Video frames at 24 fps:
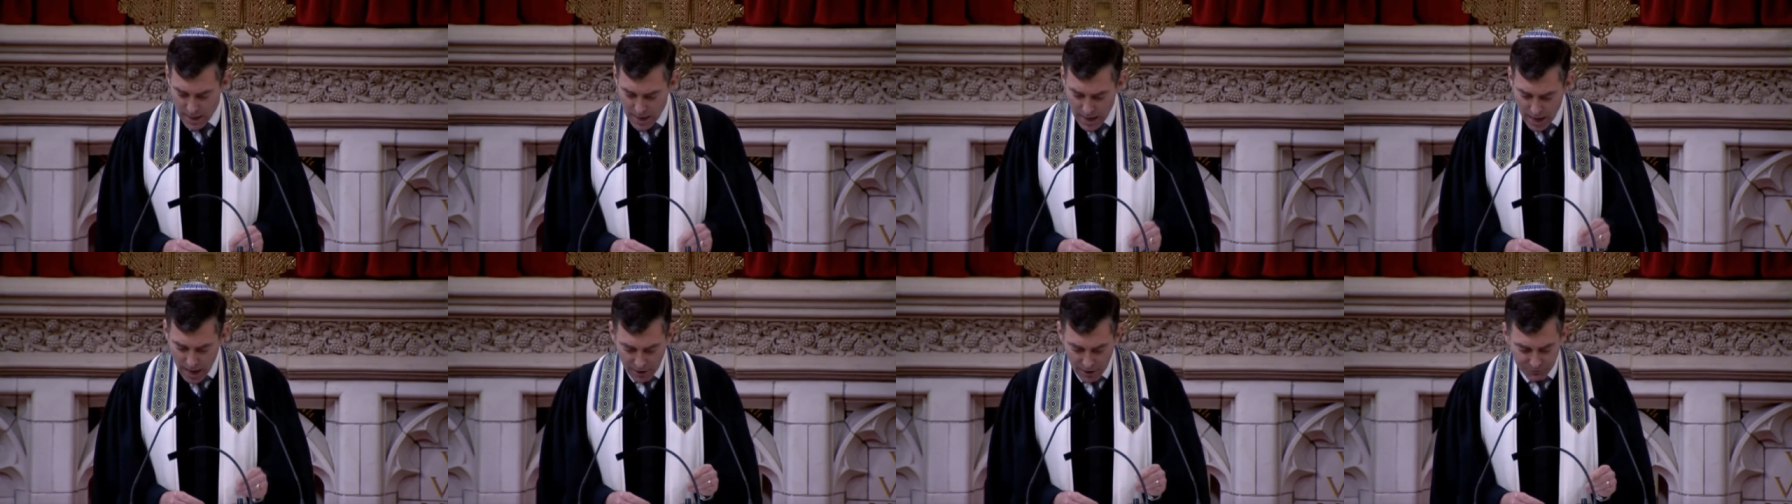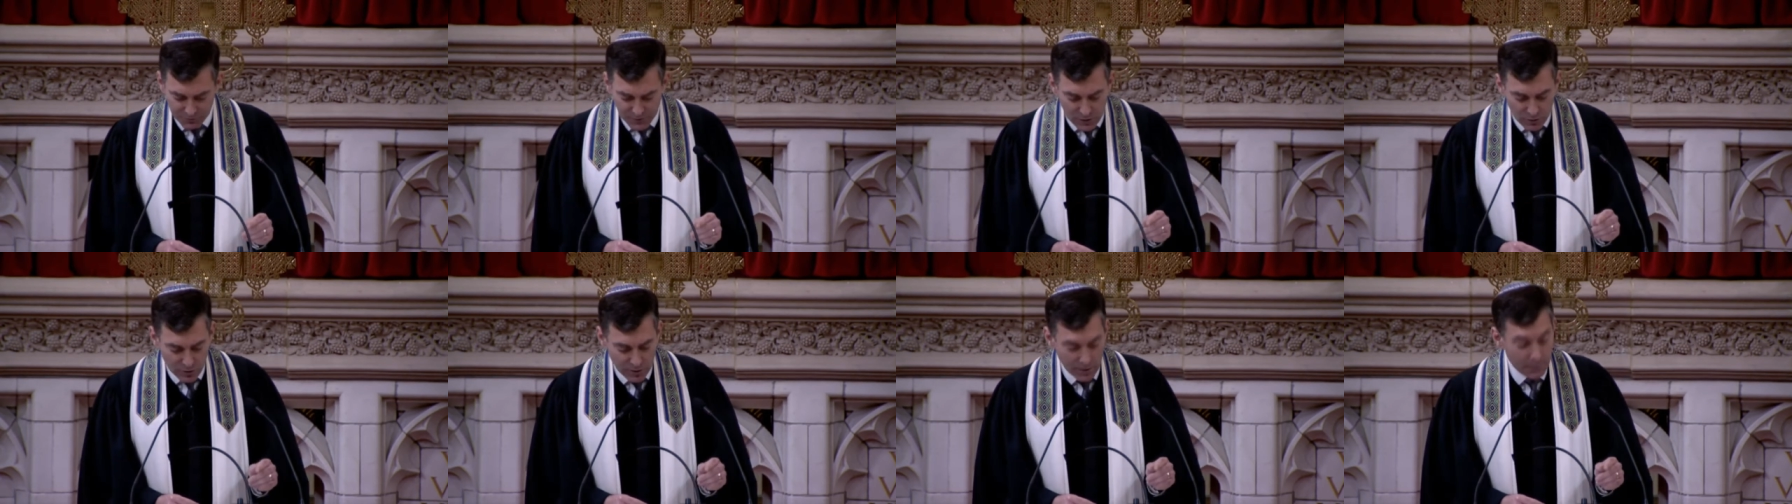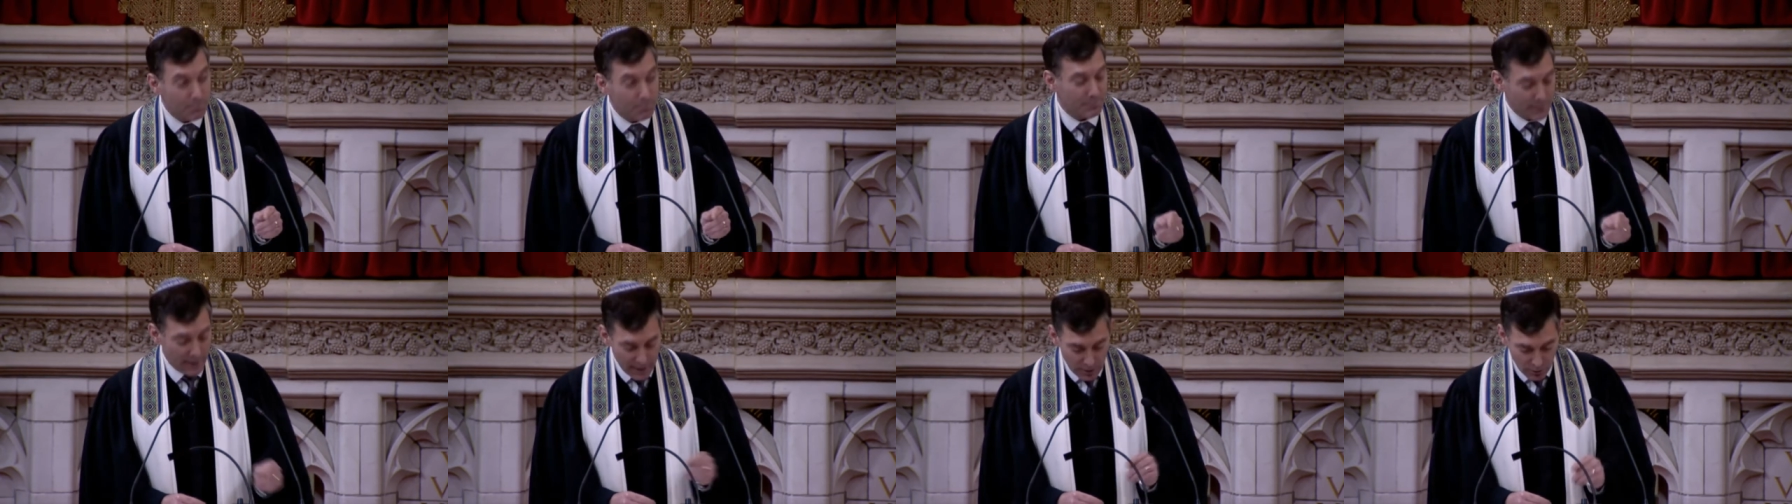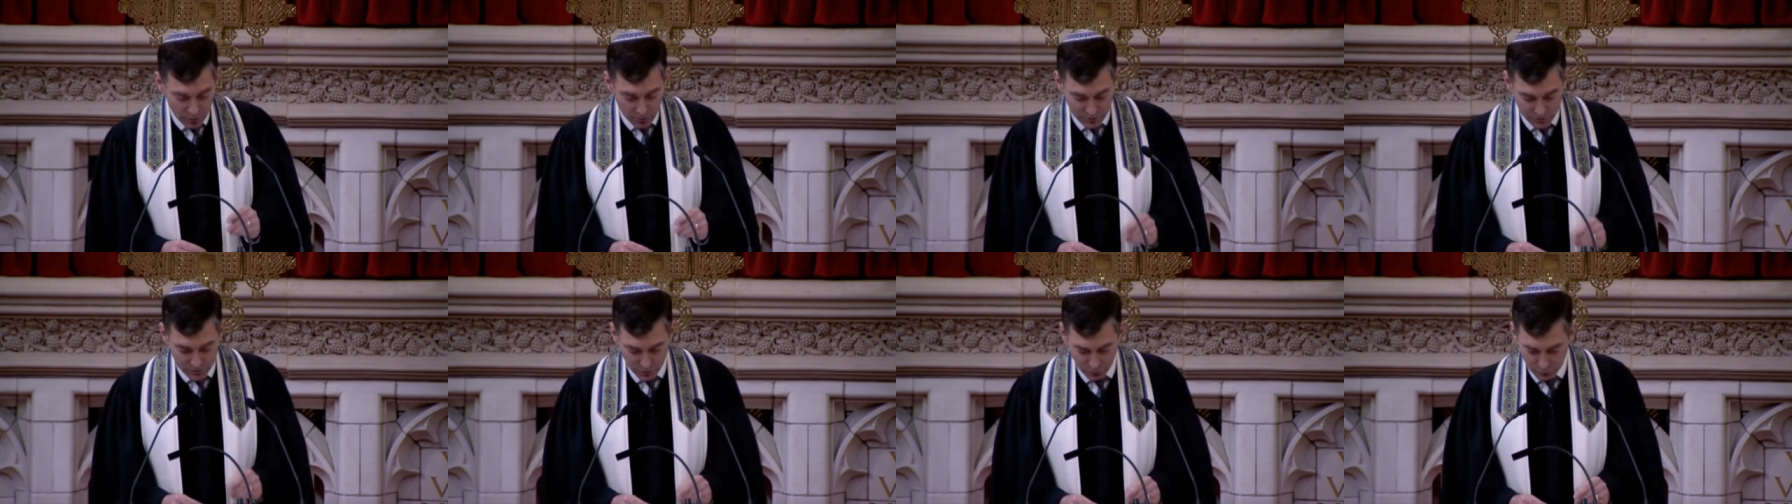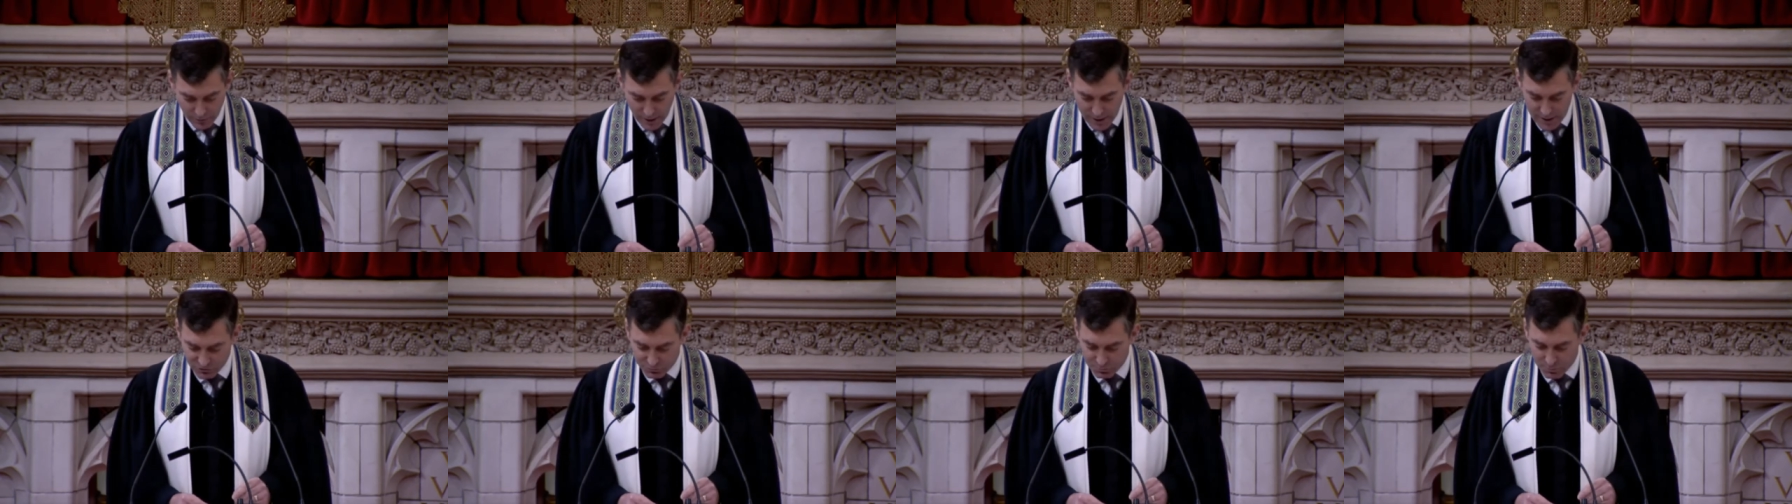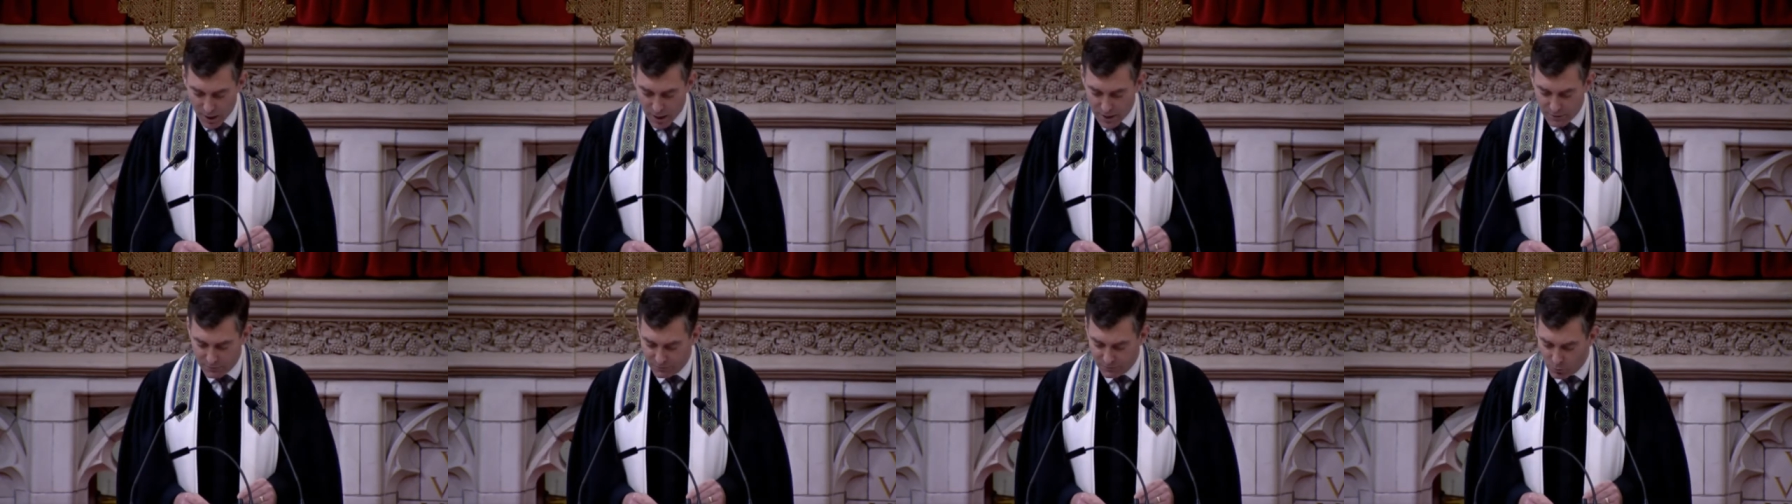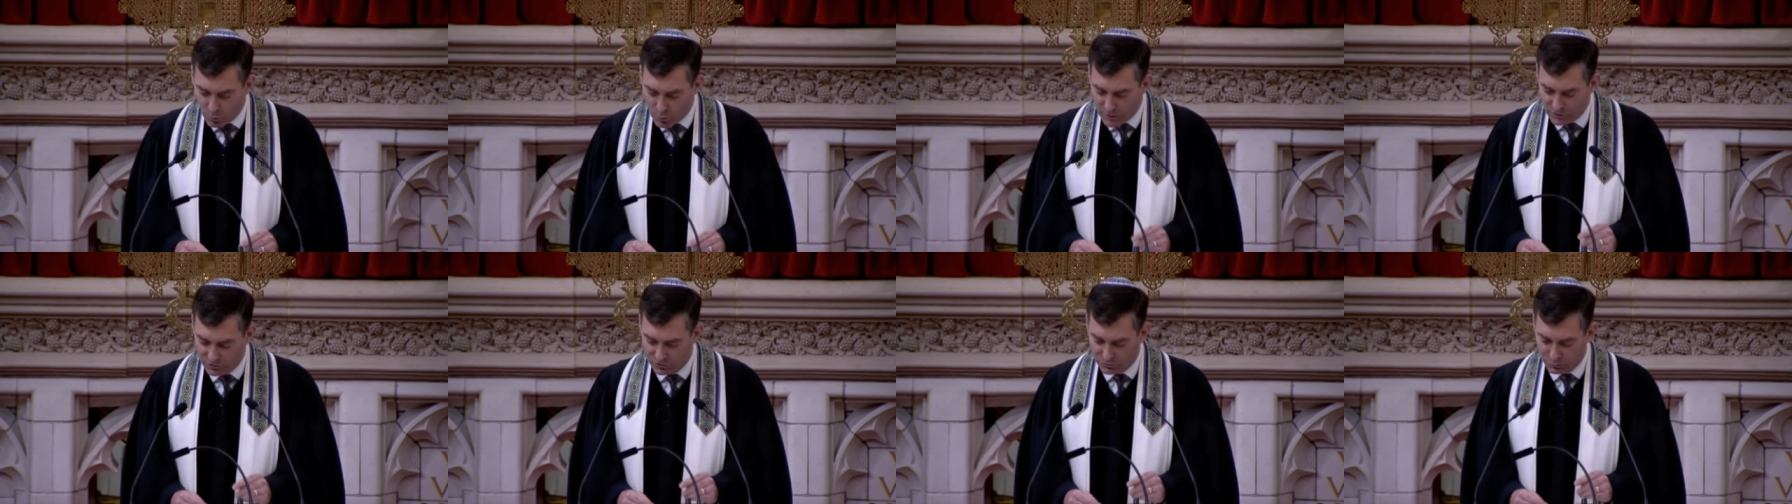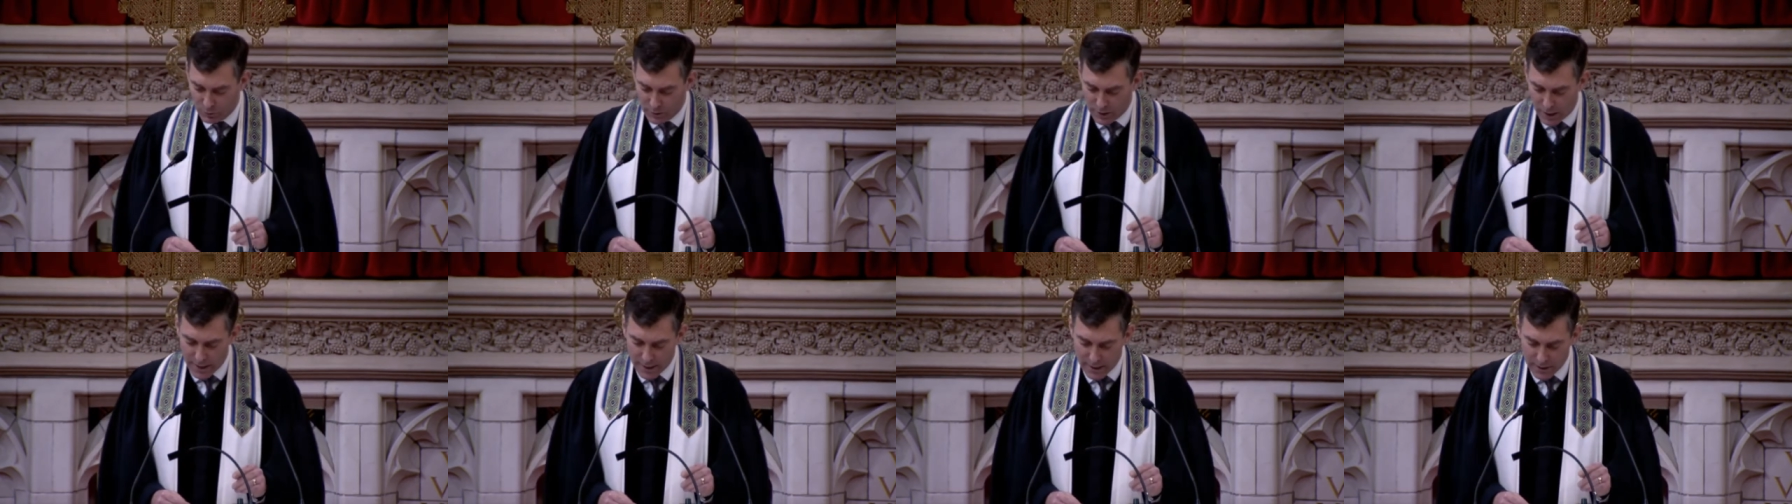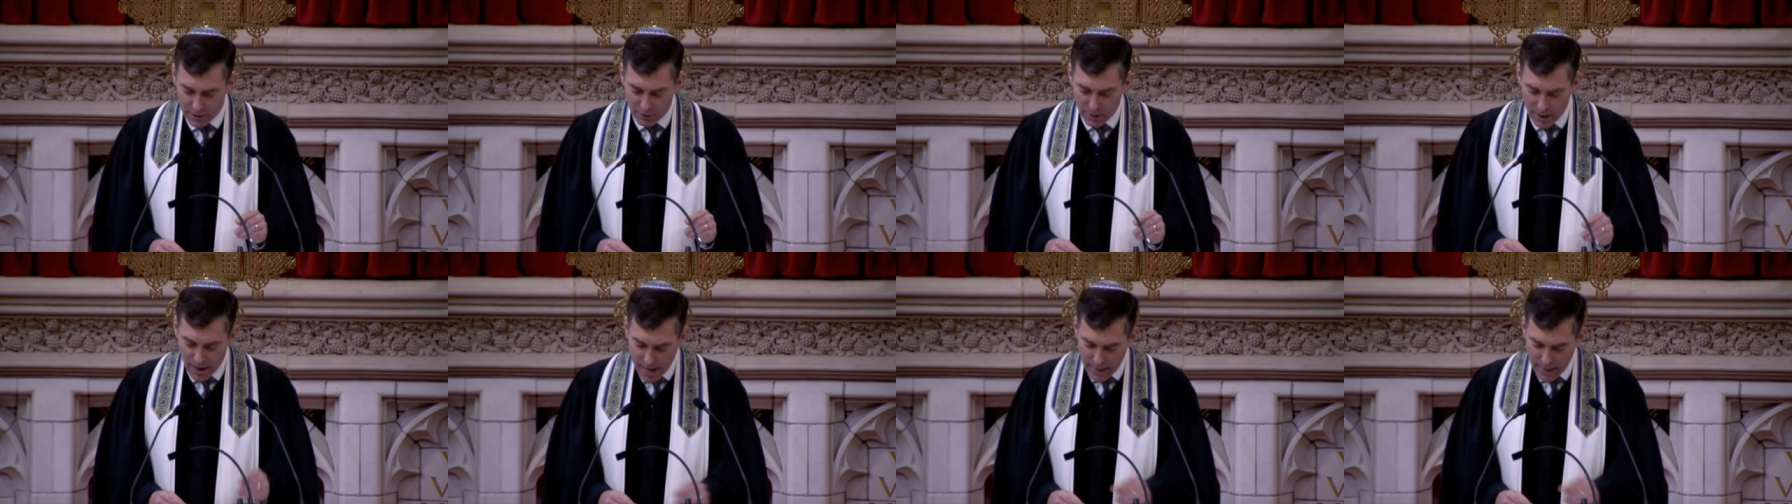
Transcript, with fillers: I feel compelled to raise my voice when I hear